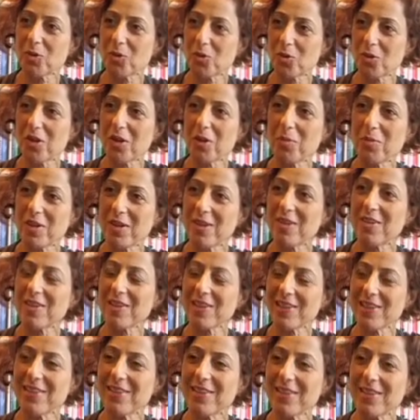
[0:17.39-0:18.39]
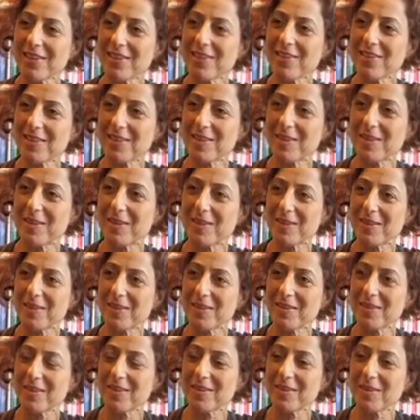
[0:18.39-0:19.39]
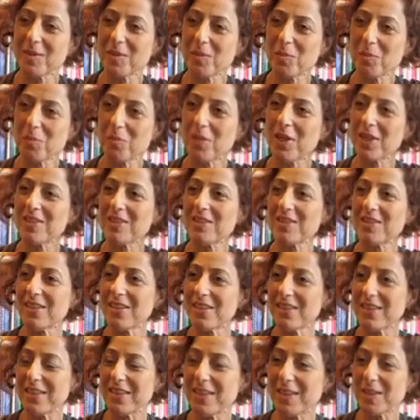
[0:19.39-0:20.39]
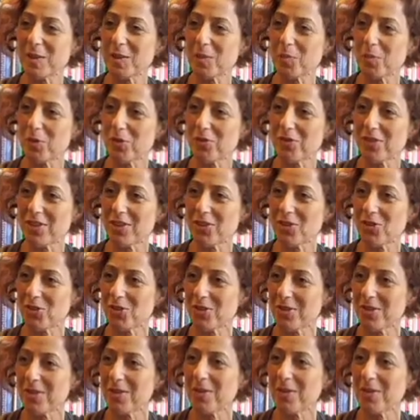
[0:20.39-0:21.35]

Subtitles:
or I'm an architect by training and profession.